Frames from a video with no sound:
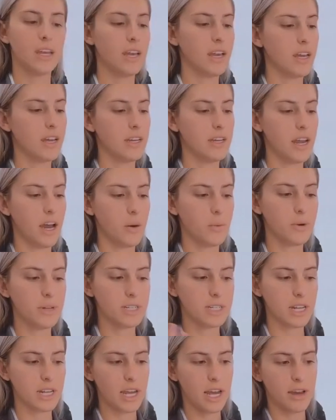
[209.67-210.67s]
Now once
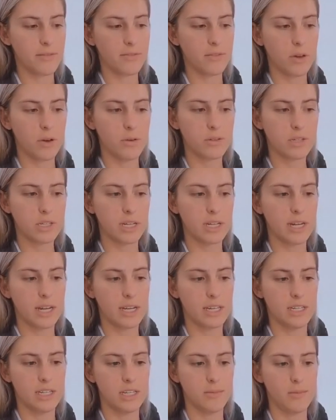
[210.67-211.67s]
I have the hose
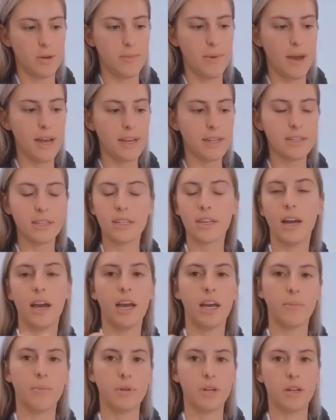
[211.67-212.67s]
connected to my mask, I
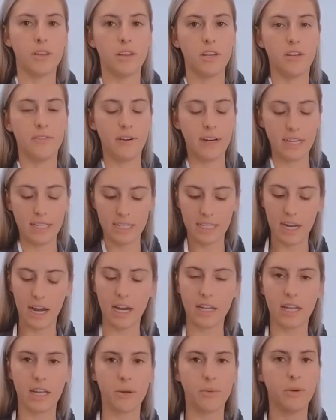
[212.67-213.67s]
can put on the device. I
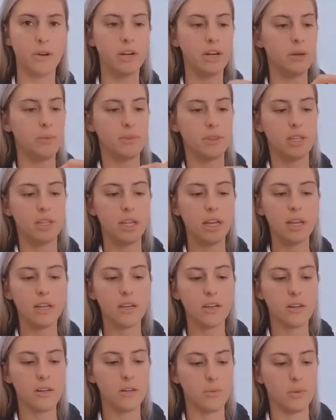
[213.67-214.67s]
like wearing it with the
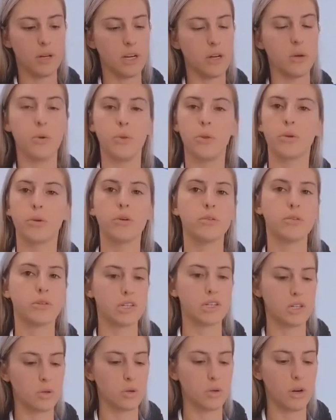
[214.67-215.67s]
lanyard when I go to the grocery
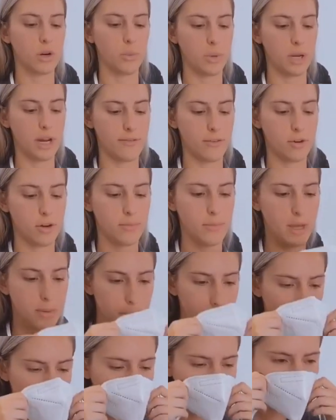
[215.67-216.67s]
store or whatever it may
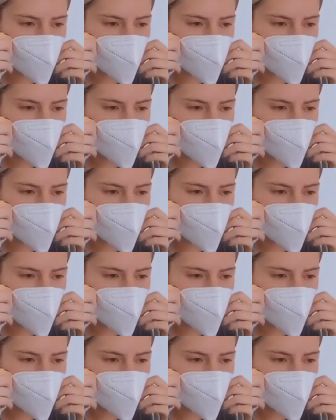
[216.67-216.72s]
be.